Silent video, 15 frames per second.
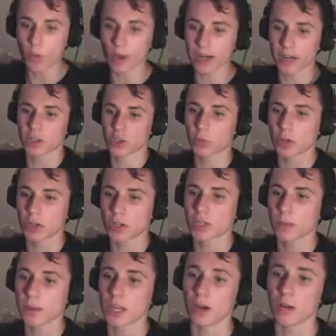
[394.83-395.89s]
Someone
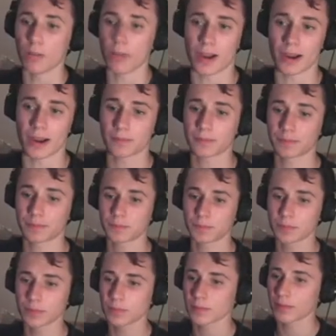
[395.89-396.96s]
else wants to be up there.
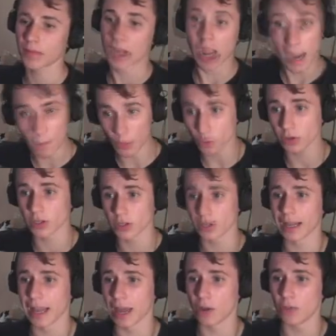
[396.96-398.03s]
I'm
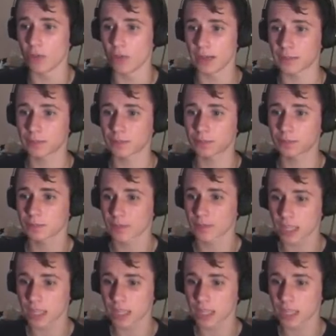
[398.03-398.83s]
not going to allow that.